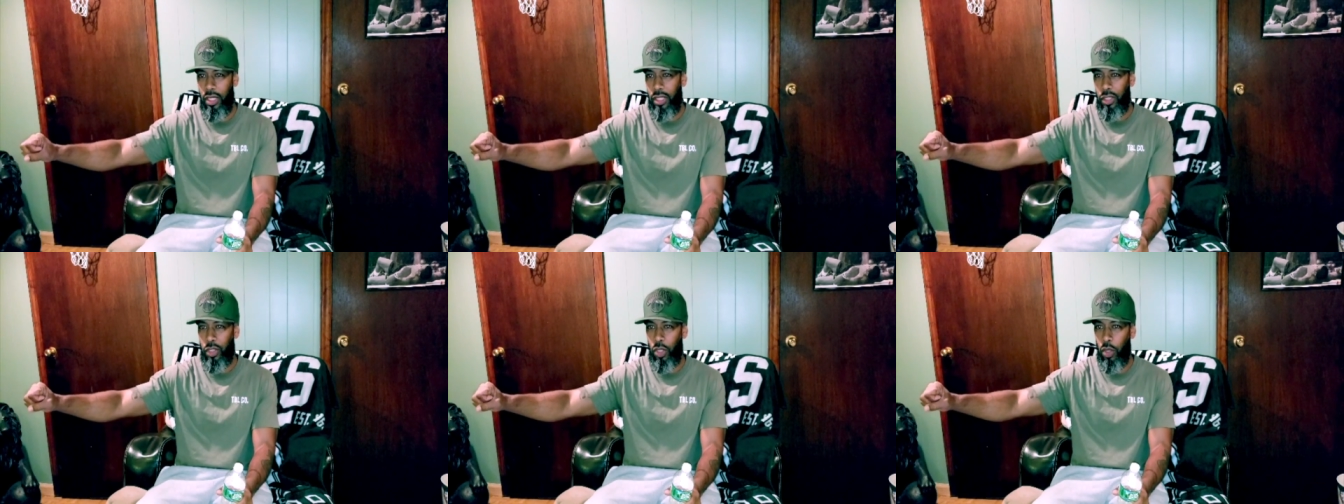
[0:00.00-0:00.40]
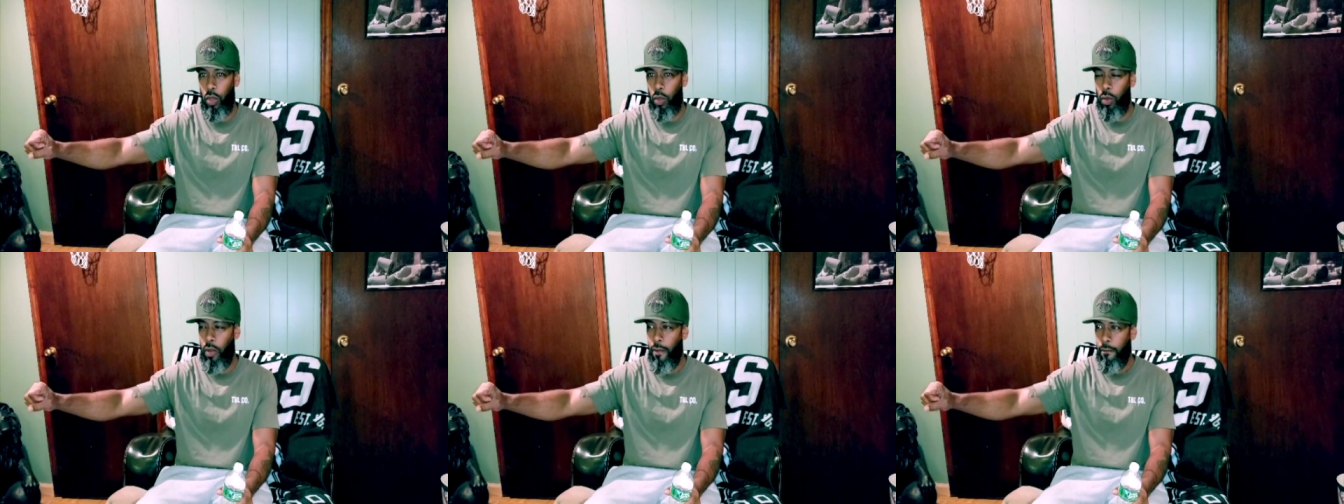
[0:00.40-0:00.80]

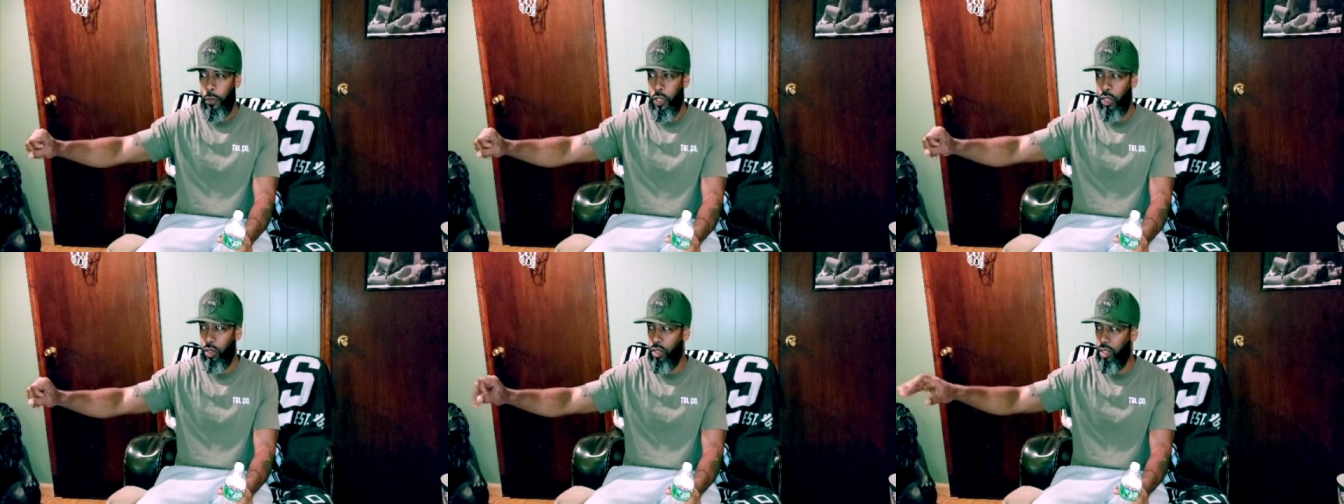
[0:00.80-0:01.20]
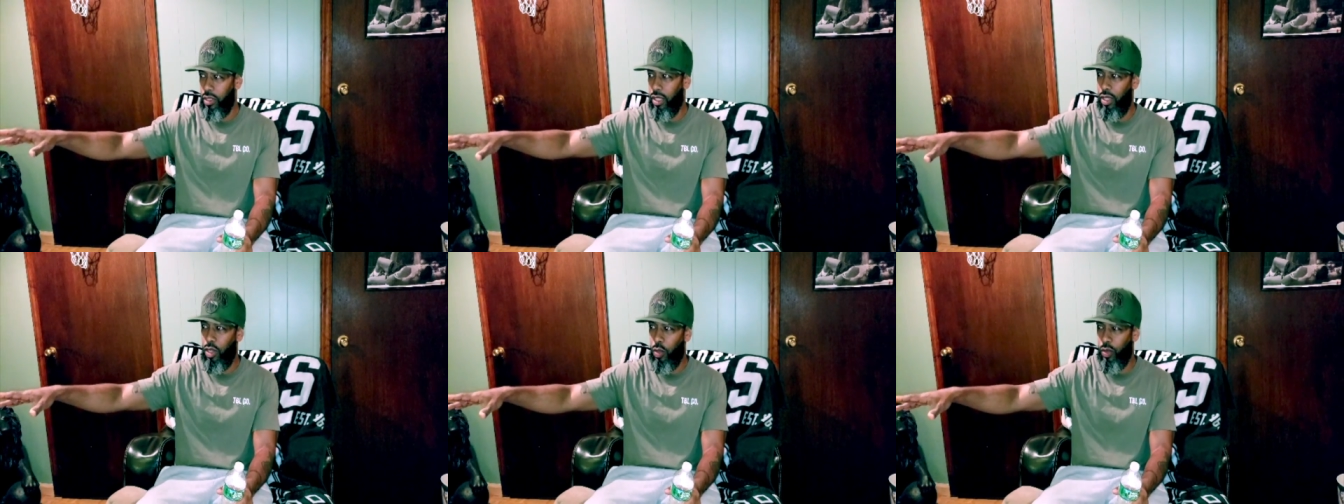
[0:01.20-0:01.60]
So, your
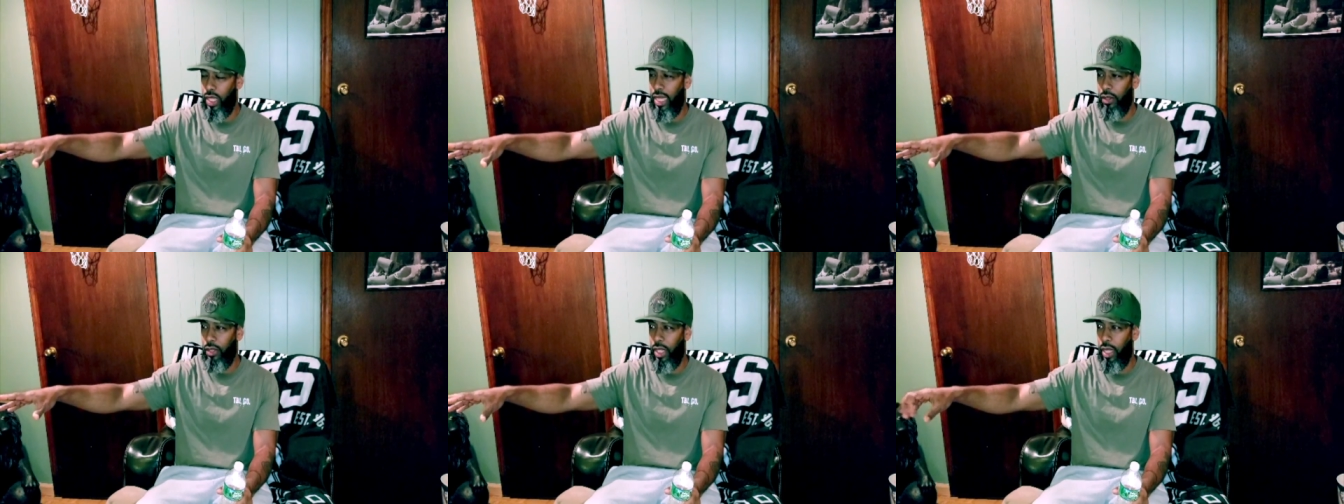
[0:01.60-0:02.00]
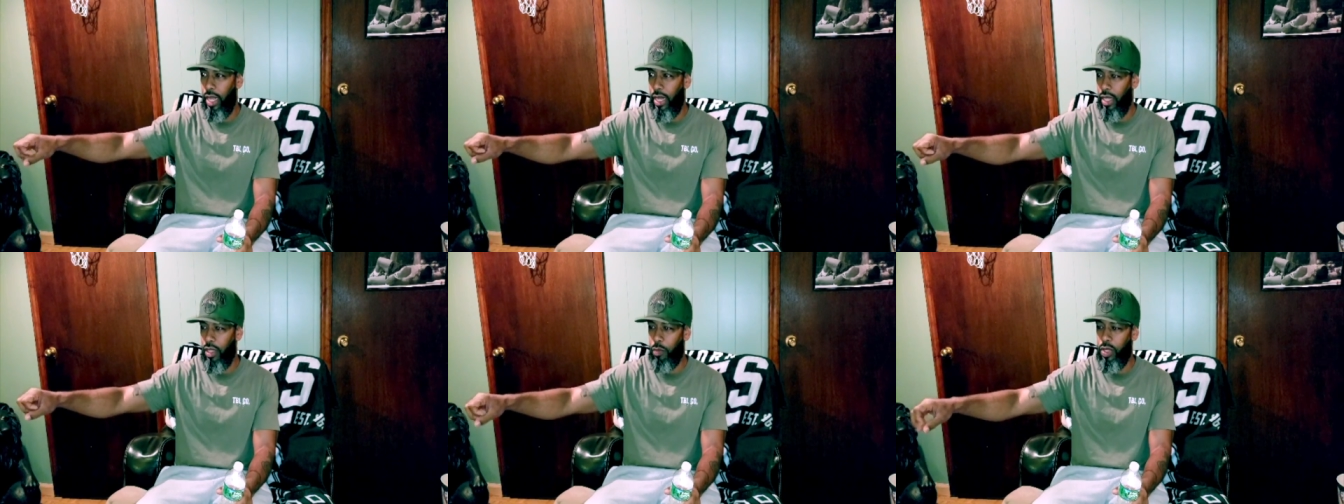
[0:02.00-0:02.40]
son goes out there,
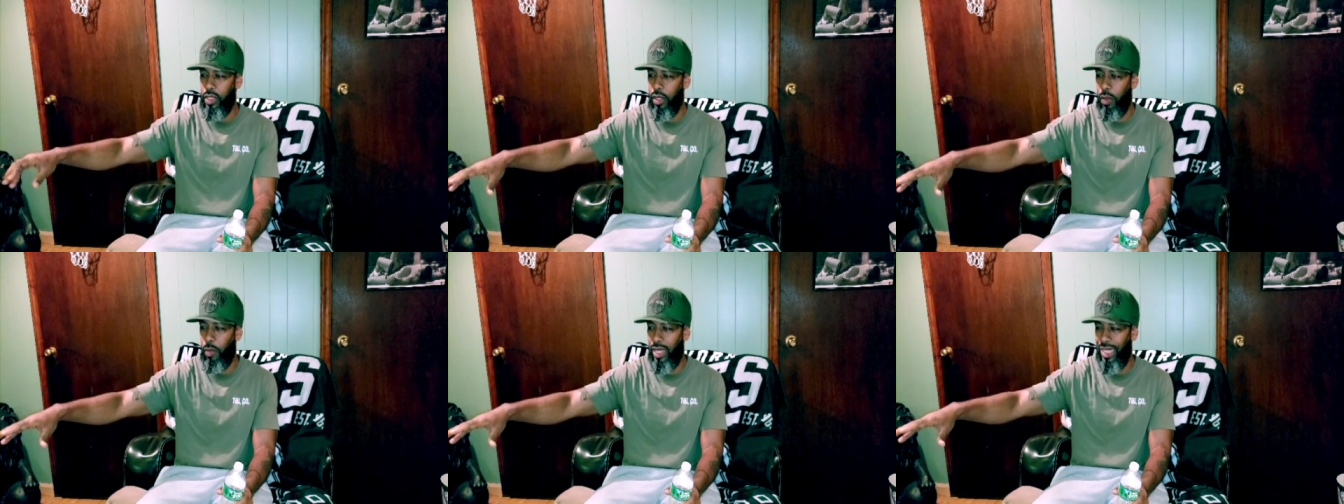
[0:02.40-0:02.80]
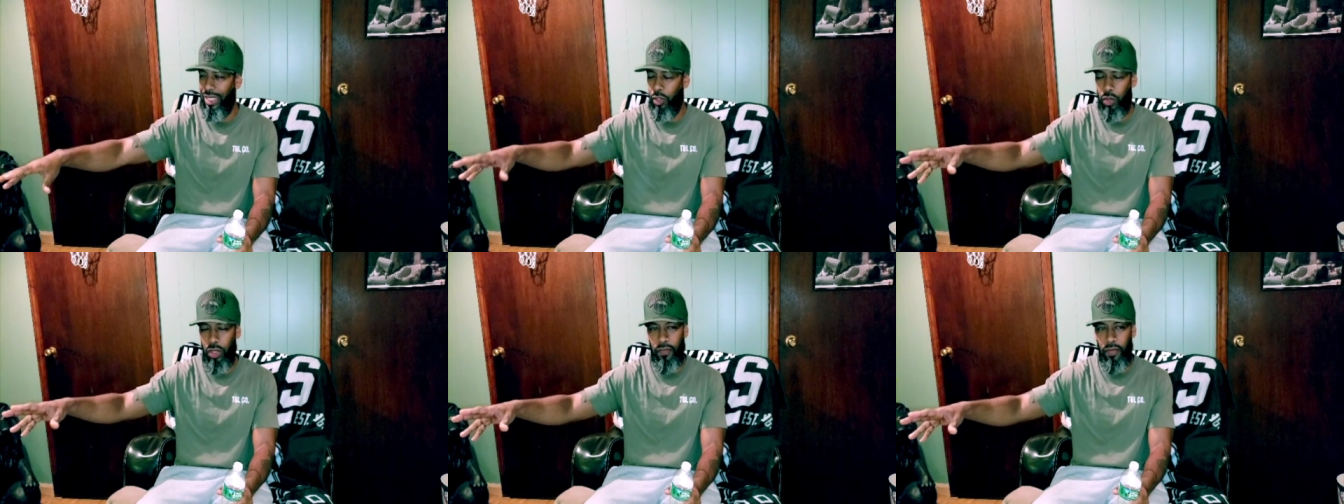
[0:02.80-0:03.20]
and it could be somebody
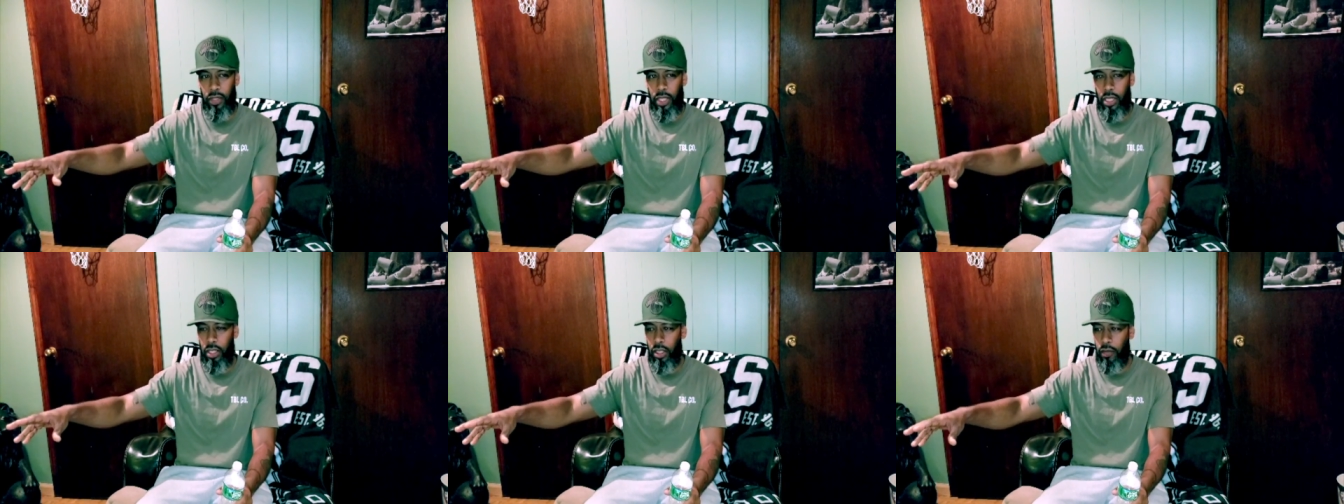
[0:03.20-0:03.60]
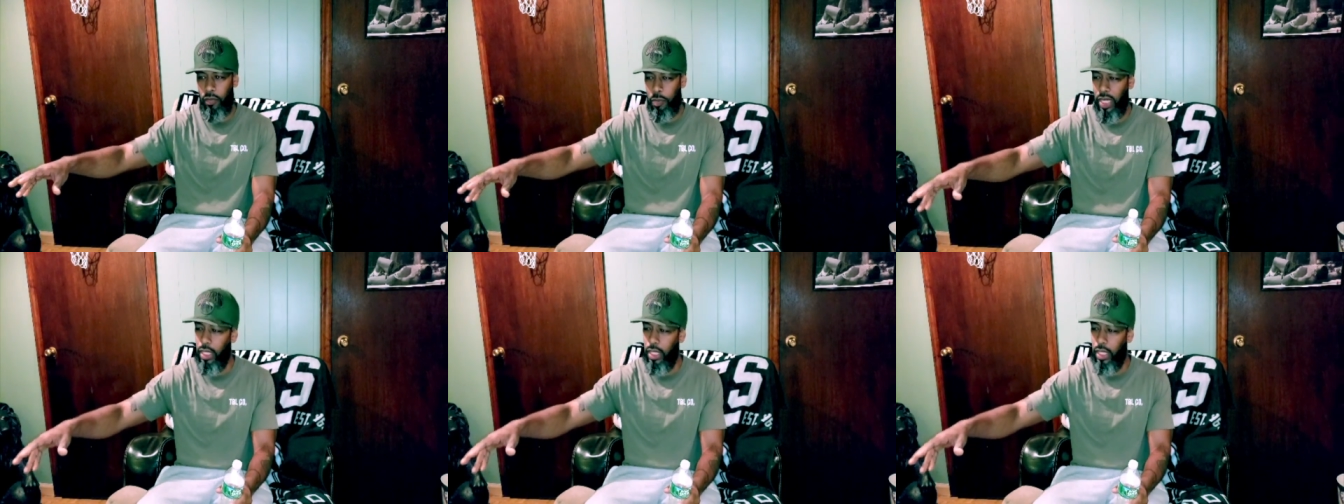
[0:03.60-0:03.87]
that you don't even think of.